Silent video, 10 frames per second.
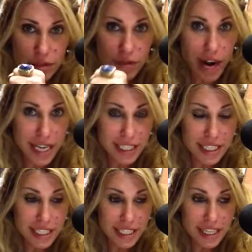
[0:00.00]

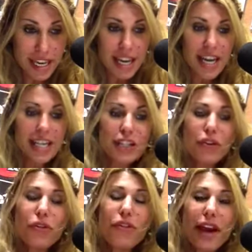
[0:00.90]
Right?
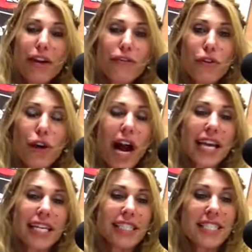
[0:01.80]
So therefore, I
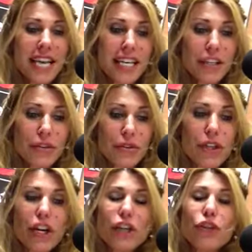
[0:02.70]
continued
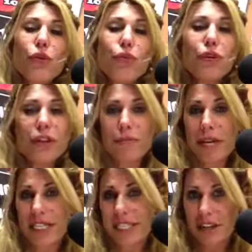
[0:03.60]
to put
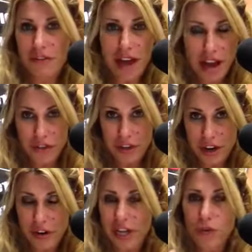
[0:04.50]
myself out
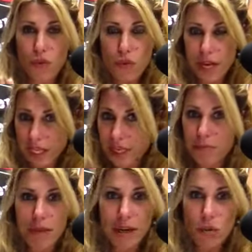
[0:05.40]
there in really
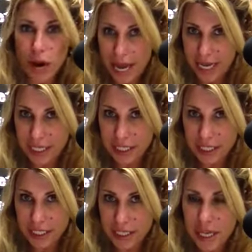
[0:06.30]
big
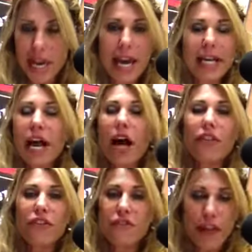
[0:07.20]
ways in
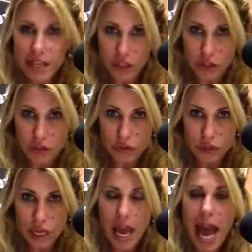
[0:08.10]
other
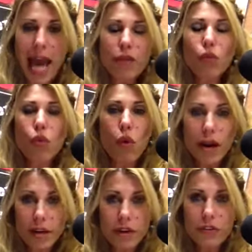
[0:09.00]
venues, and
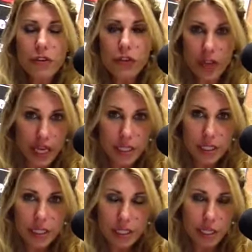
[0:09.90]
wonderful things
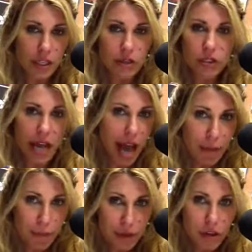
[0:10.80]
continue to
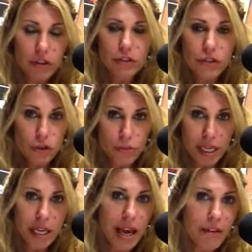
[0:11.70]
happen to
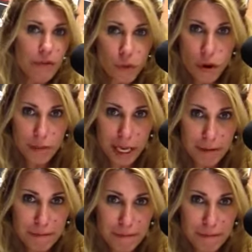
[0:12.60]
me and for me.